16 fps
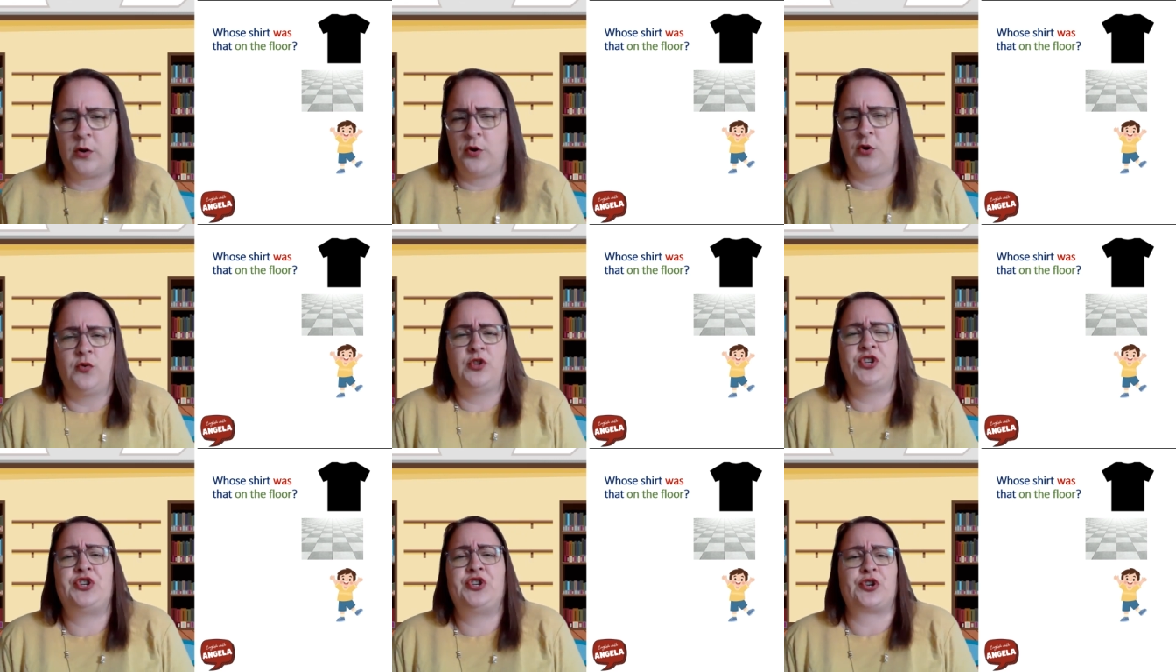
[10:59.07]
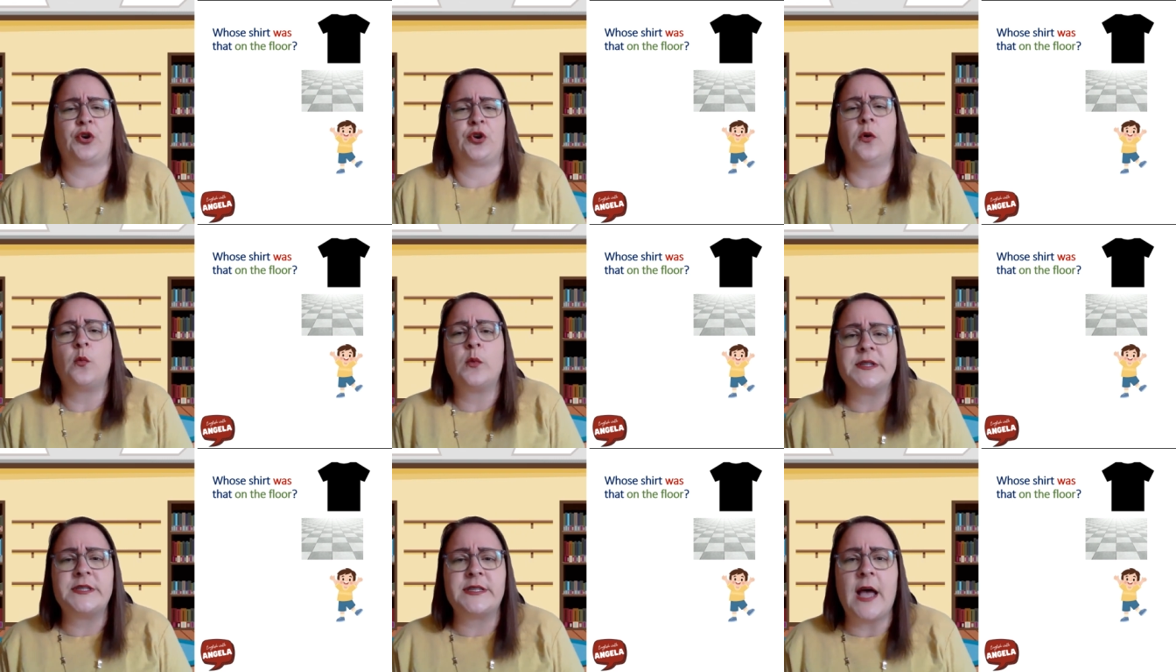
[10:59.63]
Whose shirt
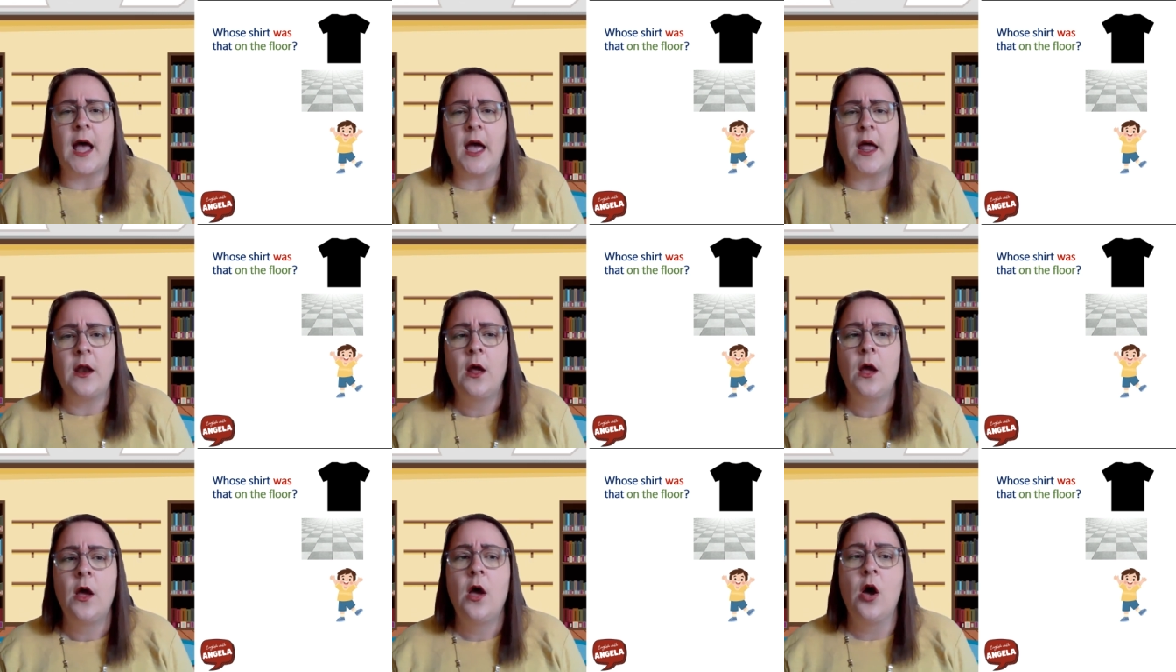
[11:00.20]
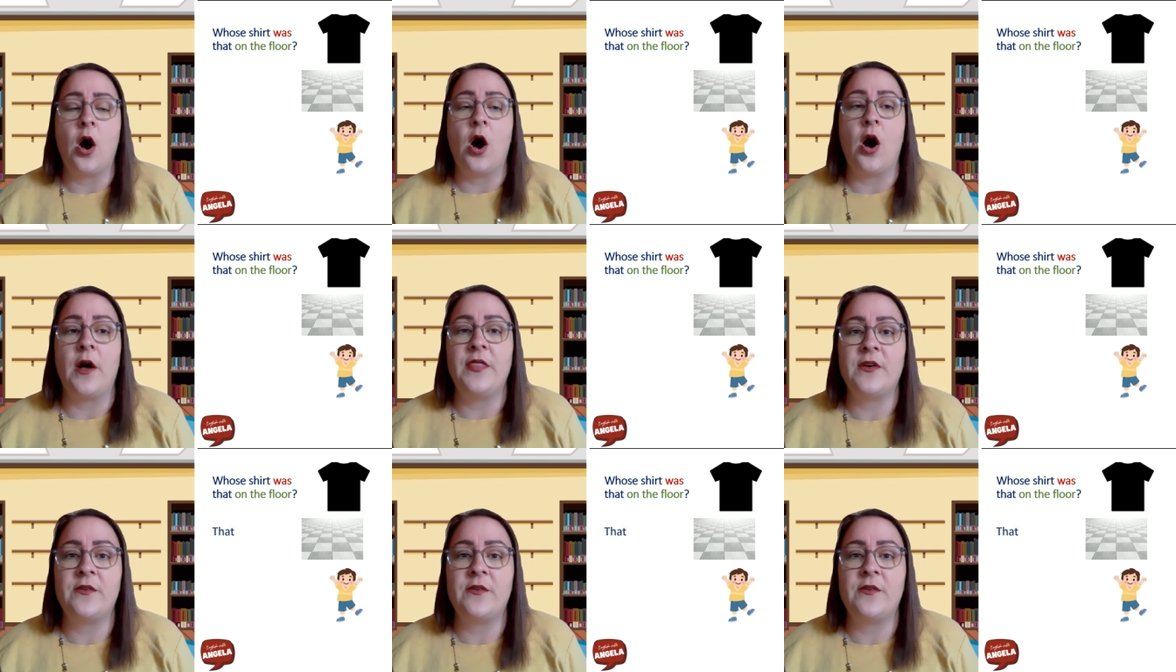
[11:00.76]
was that on the